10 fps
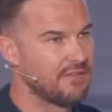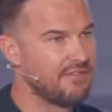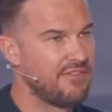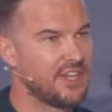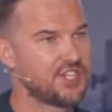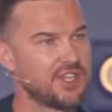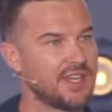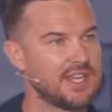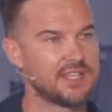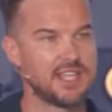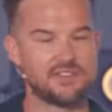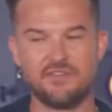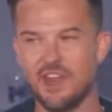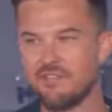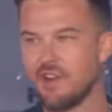Vision is
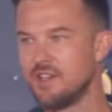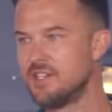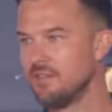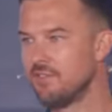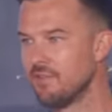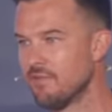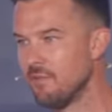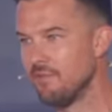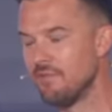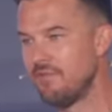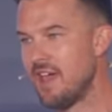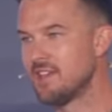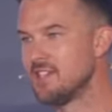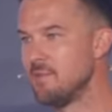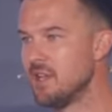very, very different from
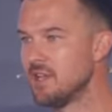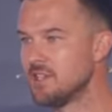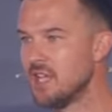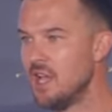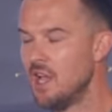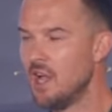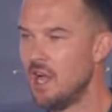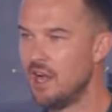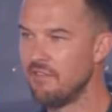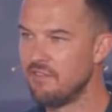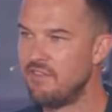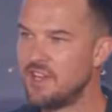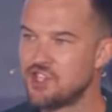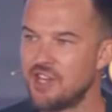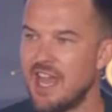fantasy because
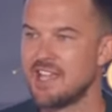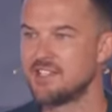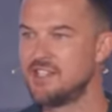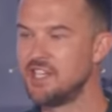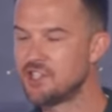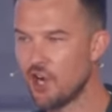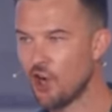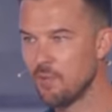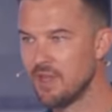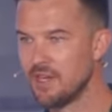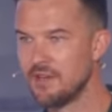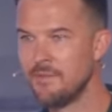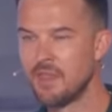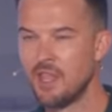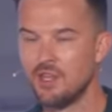vision has determined
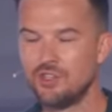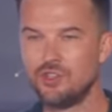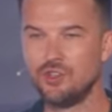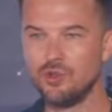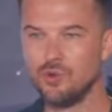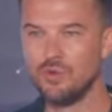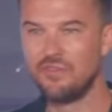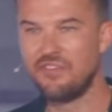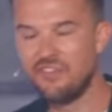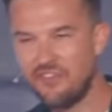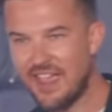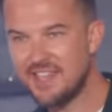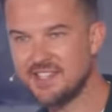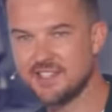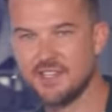to
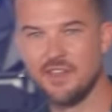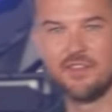face